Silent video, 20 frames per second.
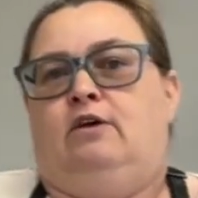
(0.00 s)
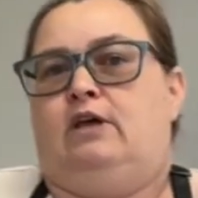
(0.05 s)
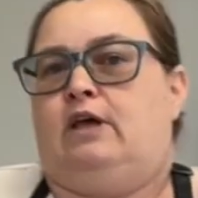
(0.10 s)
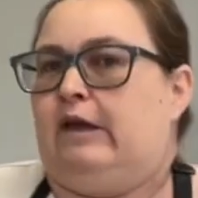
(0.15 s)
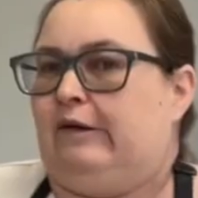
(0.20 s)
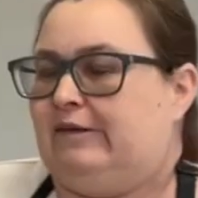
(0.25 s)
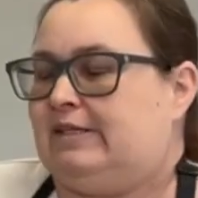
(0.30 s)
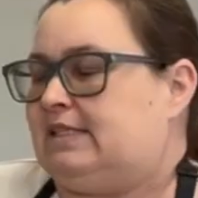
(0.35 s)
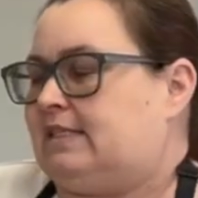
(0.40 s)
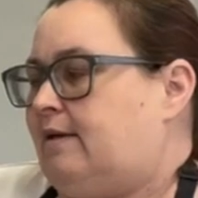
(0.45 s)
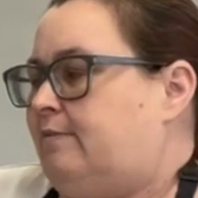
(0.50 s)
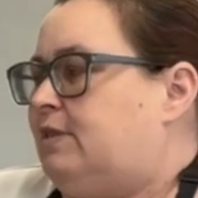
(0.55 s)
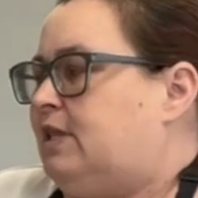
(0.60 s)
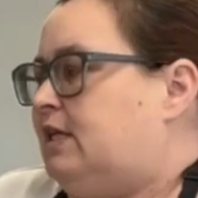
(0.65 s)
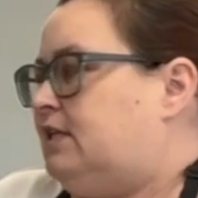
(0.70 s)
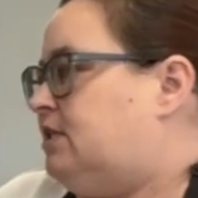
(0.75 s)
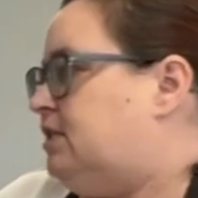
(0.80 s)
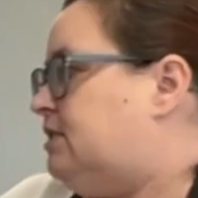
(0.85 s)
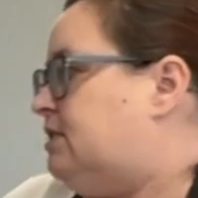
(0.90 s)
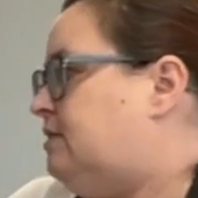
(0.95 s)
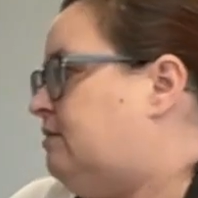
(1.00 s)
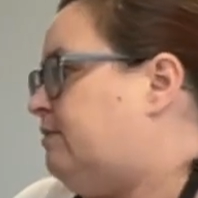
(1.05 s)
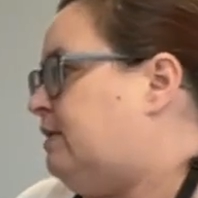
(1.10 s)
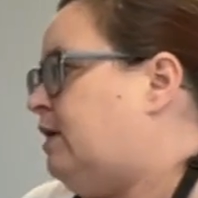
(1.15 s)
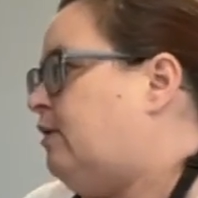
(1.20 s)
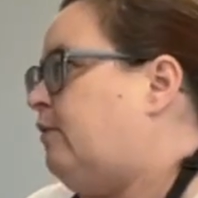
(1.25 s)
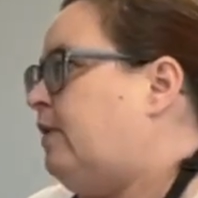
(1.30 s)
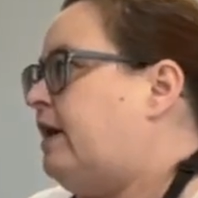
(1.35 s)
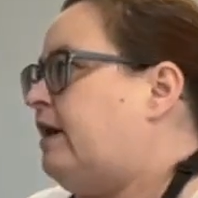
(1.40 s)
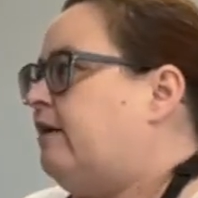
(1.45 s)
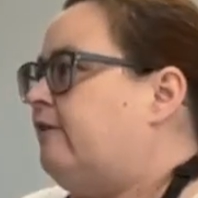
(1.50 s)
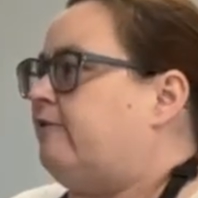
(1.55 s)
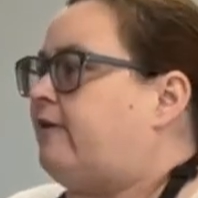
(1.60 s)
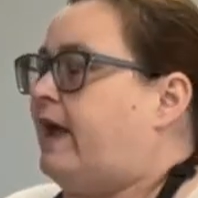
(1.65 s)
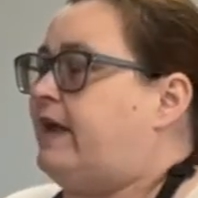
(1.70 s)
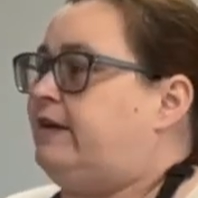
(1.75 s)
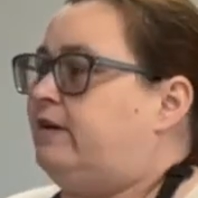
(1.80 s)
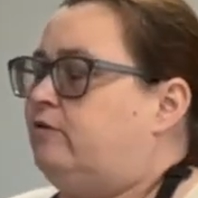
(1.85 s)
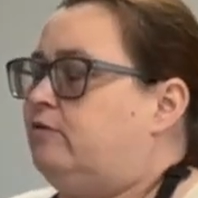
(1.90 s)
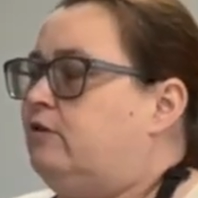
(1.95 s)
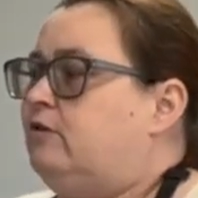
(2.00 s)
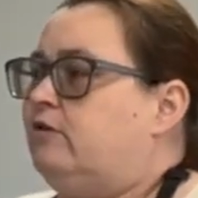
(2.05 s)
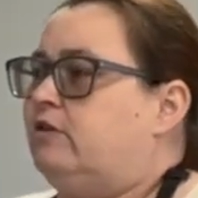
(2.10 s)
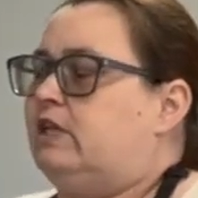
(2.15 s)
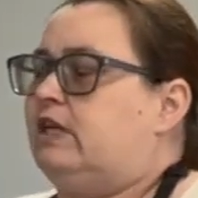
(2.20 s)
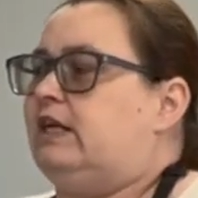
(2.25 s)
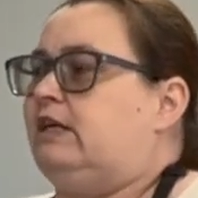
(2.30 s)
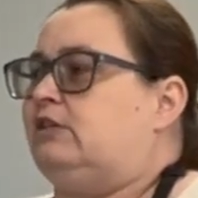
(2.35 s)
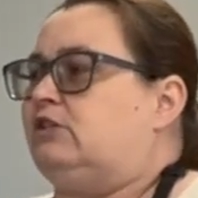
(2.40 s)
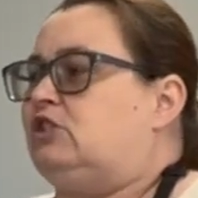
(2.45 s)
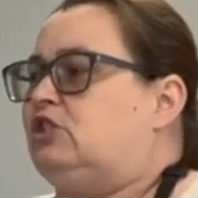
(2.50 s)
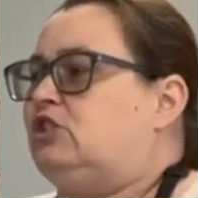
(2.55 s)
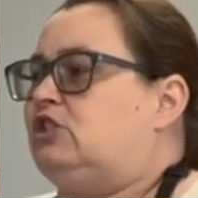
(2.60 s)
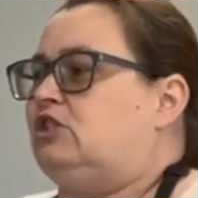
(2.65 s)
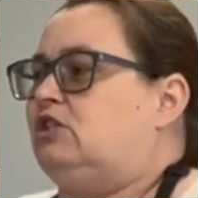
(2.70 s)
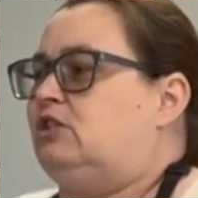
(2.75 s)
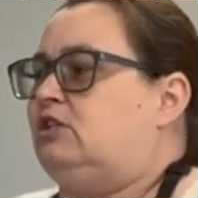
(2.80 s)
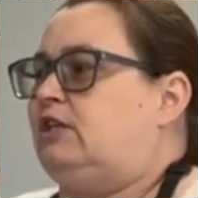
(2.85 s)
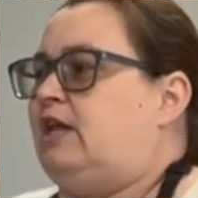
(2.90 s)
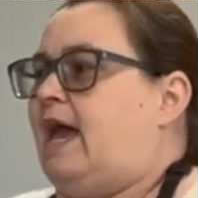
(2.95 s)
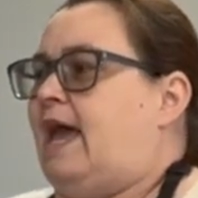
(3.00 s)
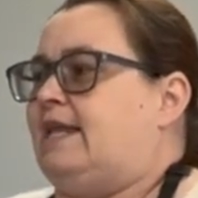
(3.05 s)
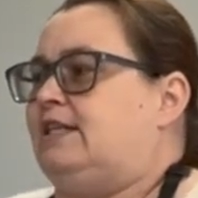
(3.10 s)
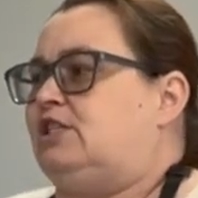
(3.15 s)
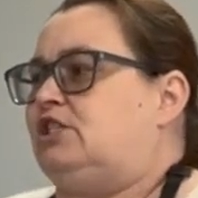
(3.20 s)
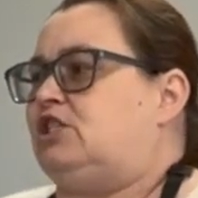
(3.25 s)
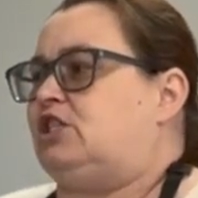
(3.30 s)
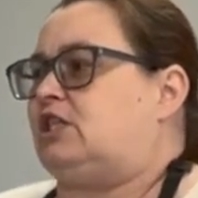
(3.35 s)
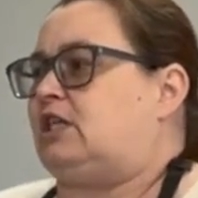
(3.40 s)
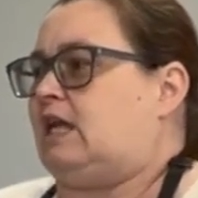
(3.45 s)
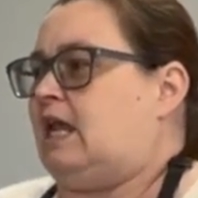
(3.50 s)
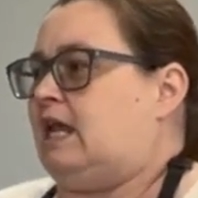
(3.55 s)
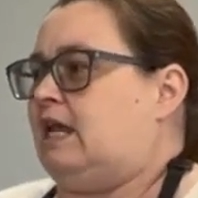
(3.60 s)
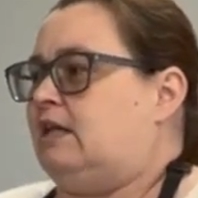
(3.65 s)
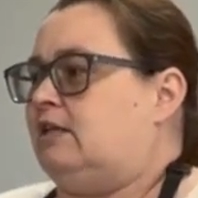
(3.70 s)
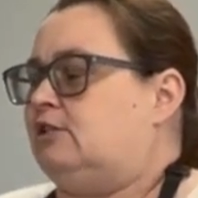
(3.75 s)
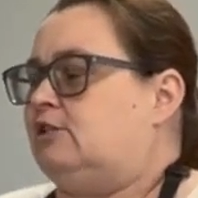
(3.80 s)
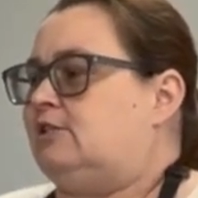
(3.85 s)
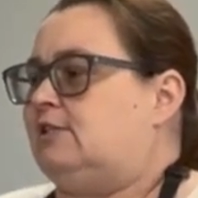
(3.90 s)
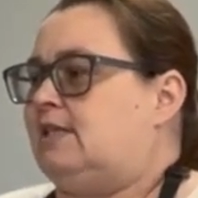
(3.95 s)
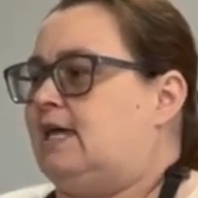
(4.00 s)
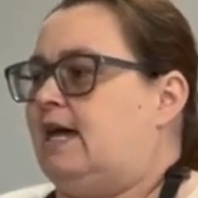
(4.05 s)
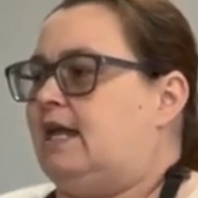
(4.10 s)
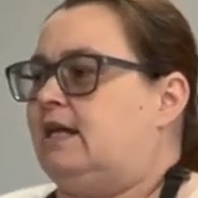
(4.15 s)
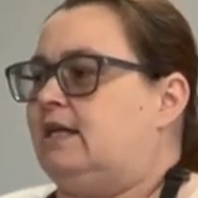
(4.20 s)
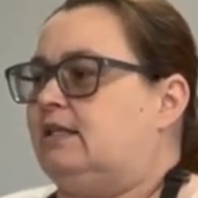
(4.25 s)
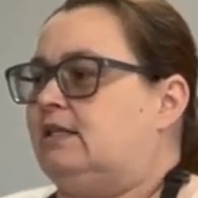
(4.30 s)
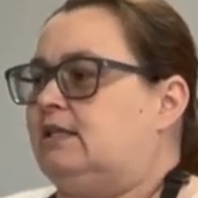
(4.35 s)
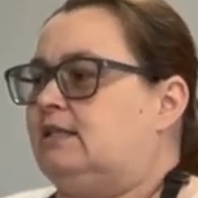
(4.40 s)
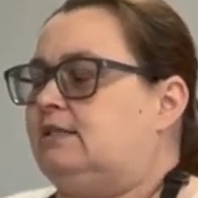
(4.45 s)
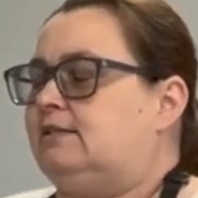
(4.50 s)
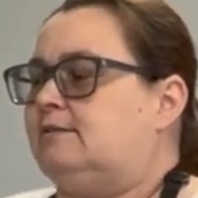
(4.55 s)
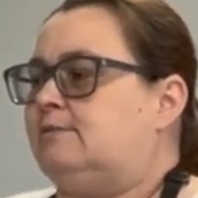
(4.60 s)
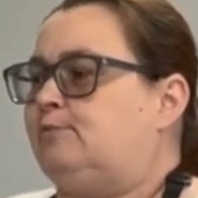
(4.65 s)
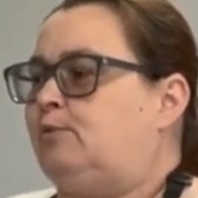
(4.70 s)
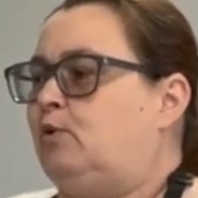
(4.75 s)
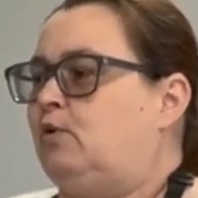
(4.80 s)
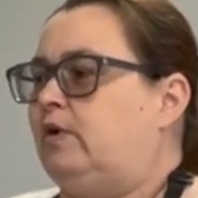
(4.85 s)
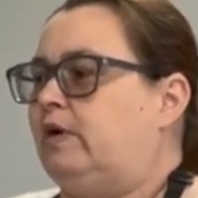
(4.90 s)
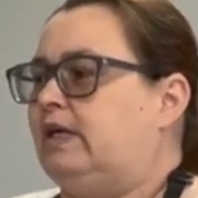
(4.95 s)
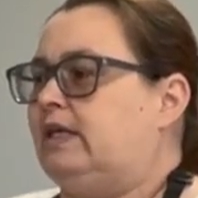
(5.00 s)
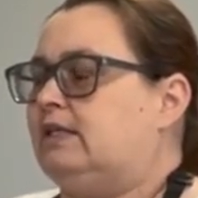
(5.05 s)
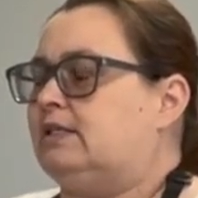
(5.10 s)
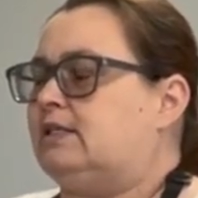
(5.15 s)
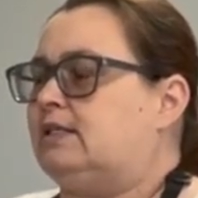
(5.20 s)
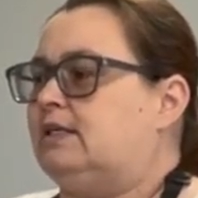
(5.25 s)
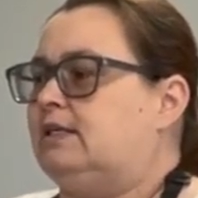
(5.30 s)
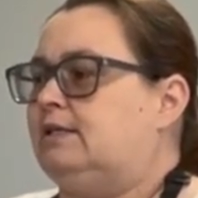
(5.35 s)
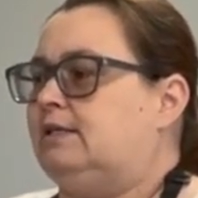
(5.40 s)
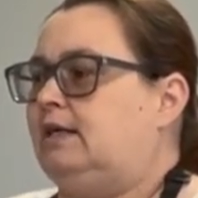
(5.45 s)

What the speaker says: it was something just to be aware of. I don't know that I'd change that at this point.